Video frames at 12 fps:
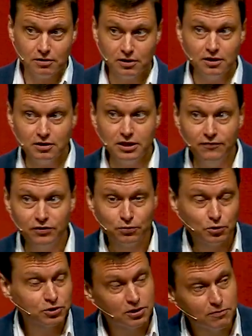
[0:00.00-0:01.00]
King David
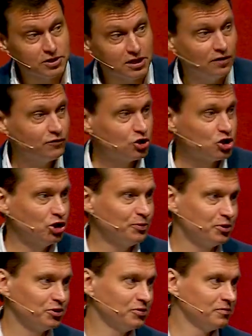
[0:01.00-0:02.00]
was himself a
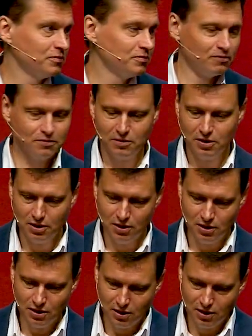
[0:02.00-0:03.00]
shepherd,
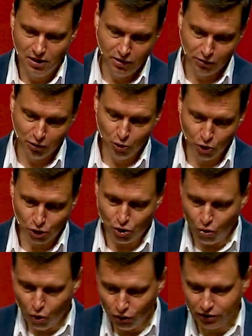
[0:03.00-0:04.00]
and the Lord
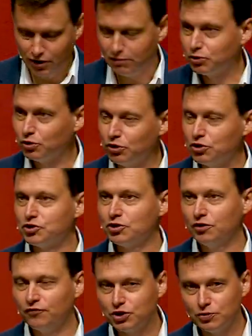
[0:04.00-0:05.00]
called him to his
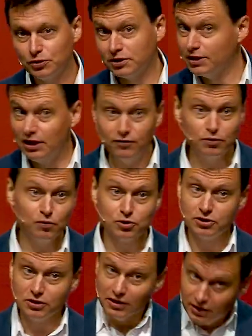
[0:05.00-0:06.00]
service when David
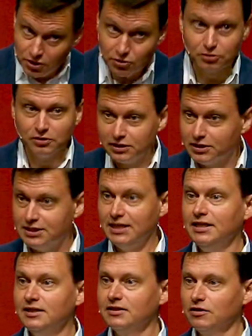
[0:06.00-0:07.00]
was literally
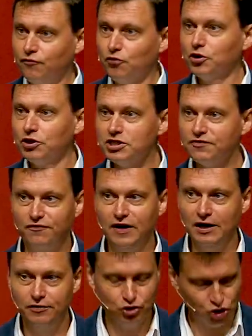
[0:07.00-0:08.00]
tending for his
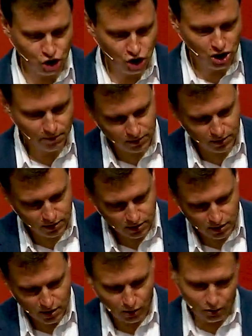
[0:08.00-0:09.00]
father's sheep
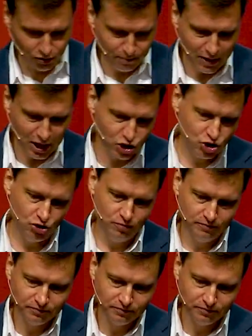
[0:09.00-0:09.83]
on the pasture.